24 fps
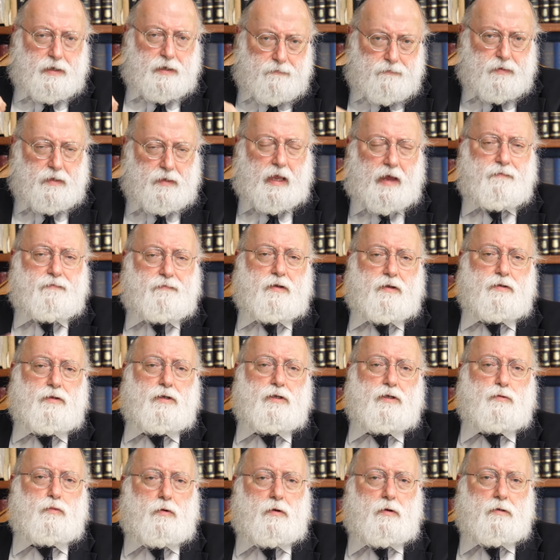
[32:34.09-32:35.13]
given dafka in
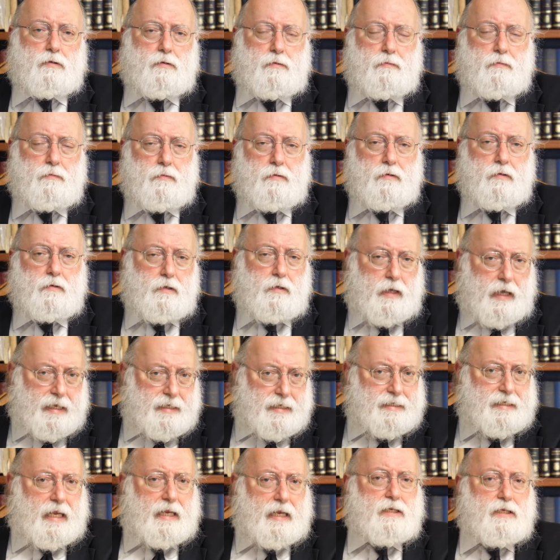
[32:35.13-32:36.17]
this world.
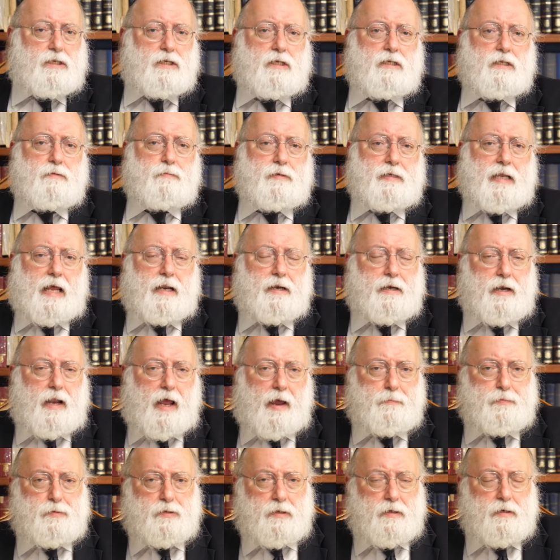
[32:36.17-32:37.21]
Asceticism is not an
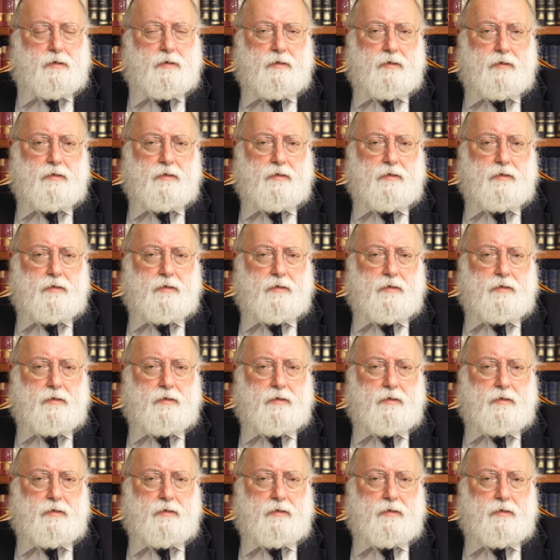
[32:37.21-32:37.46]
option.